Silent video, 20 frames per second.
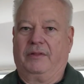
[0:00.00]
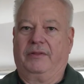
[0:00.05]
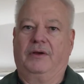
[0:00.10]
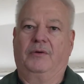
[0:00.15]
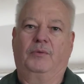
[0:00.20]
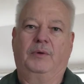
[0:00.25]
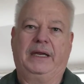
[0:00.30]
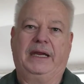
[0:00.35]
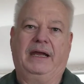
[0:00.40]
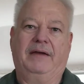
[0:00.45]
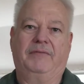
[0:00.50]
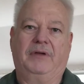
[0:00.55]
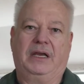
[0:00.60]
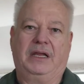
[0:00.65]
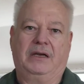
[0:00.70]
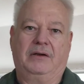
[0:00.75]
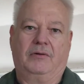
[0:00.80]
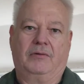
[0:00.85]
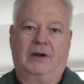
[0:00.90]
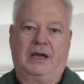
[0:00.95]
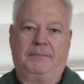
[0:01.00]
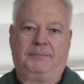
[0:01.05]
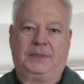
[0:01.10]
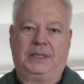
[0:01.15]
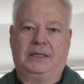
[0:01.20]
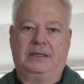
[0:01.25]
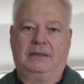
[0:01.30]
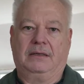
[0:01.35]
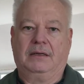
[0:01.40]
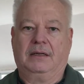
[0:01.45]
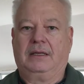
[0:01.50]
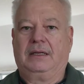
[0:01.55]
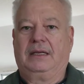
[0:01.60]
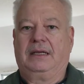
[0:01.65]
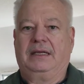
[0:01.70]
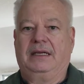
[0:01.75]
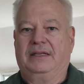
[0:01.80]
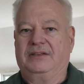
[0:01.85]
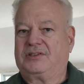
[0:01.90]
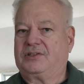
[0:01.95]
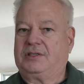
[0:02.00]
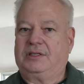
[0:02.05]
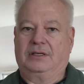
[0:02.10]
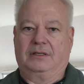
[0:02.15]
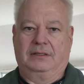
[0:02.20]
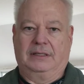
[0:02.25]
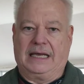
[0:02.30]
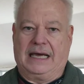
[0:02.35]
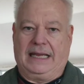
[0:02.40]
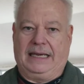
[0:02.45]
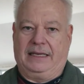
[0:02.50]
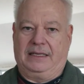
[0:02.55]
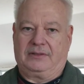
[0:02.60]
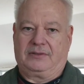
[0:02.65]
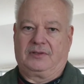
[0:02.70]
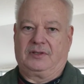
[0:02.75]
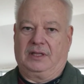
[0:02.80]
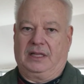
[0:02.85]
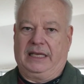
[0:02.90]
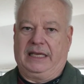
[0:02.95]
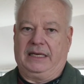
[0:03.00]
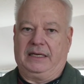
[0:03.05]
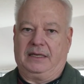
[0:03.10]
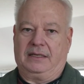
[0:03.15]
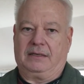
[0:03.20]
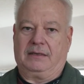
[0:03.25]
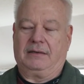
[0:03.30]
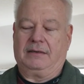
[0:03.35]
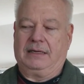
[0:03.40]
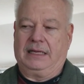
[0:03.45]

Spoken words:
that we haven't interrupted, is still not insulated.